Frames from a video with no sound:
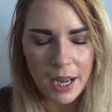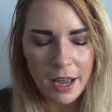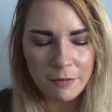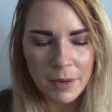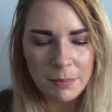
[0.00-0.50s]
I
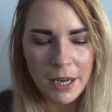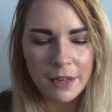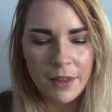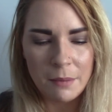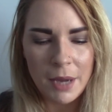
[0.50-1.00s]
have my
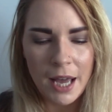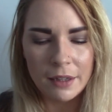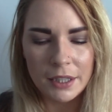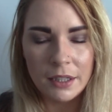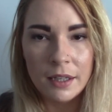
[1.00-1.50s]
Pan That
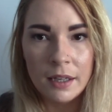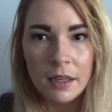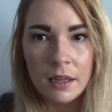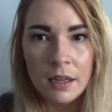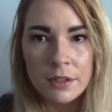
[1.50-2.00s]
palette,
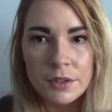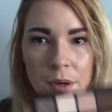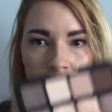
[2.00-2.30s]
so I'm